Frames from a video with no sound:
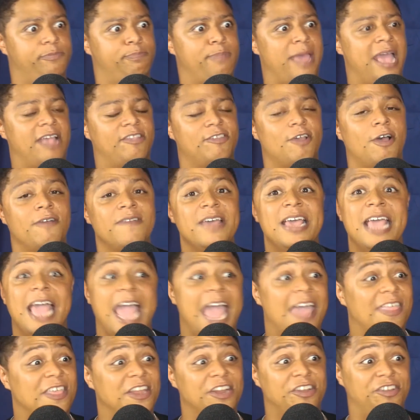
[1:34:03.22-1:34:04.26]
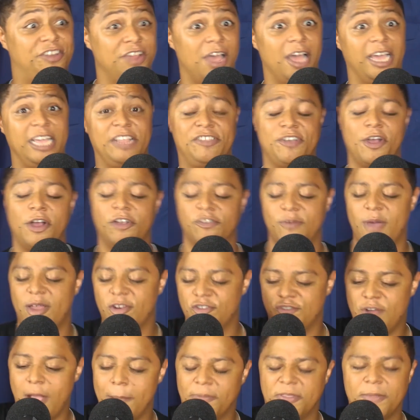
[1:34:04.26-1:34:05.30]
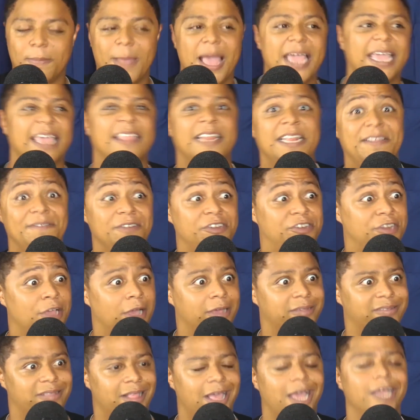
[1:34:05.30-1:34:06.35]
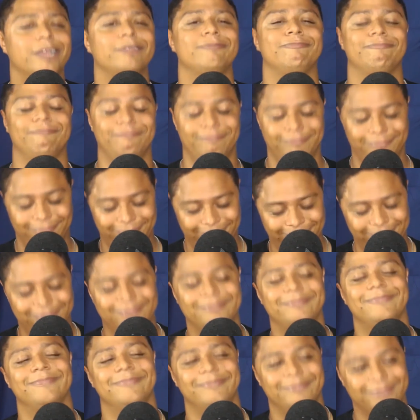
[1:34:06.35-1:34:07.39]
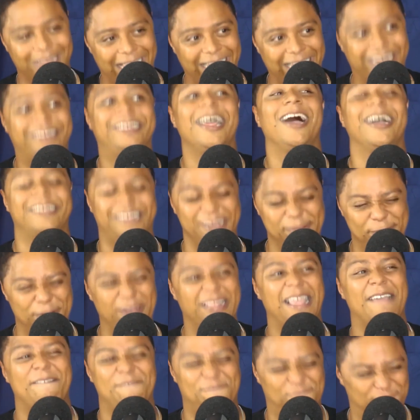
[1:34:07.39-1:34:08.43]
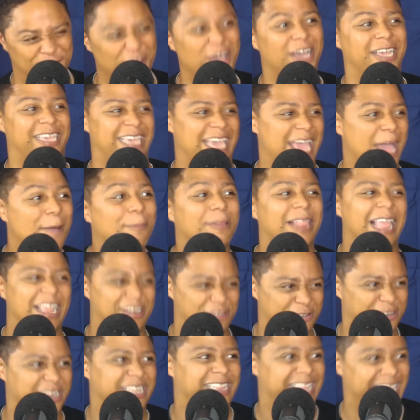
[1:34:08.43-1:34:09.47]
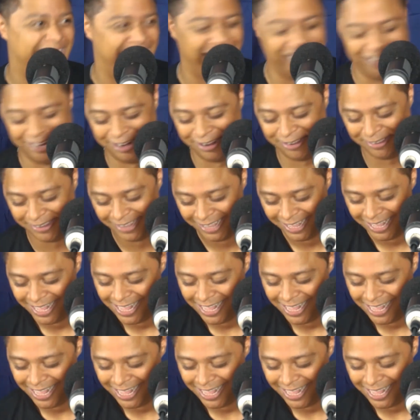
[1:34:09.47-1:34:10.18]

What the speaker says: backs off, and then he turns around and drops the mic, and even Duck's like Duck's in like, fuck yeah, I'm glad you did that, you know?